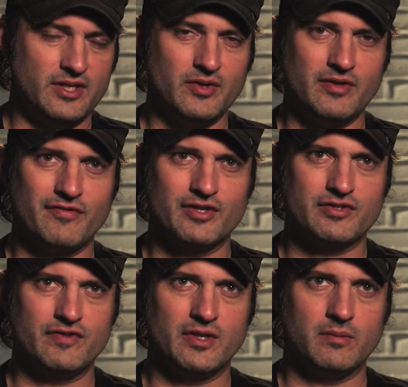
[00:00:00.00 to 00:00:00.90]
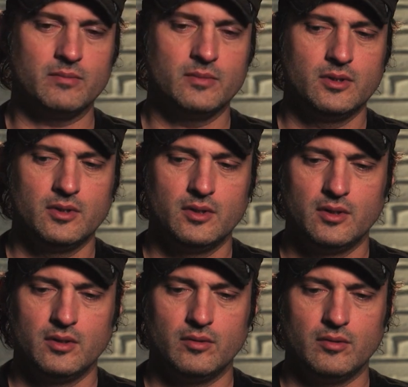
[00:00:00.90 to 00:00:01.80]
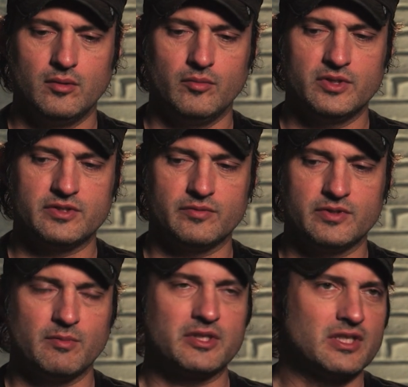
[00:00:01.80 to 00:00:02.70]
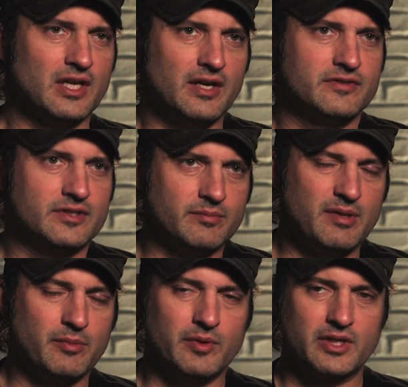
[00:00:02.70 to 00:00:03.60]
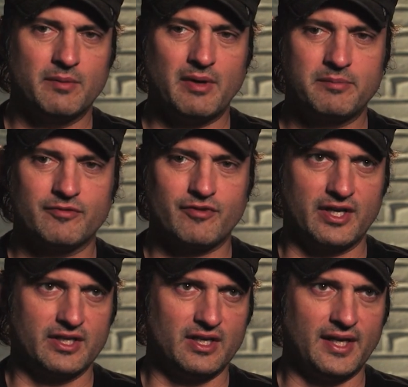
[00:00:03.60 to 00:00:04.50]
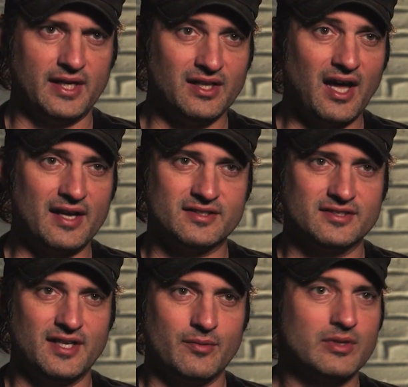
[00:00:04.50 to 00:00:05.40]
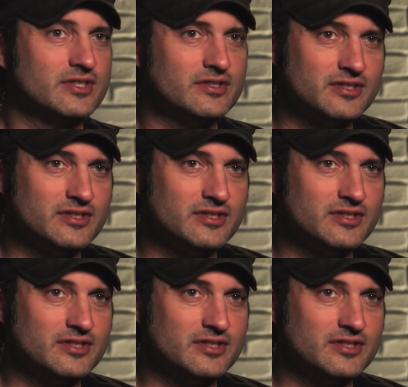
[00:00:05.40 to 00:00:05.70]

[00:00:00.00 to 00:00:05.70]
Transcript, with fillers: You know, the first film was was much loved, and people would come up to Frank and I a lot and say, "When's in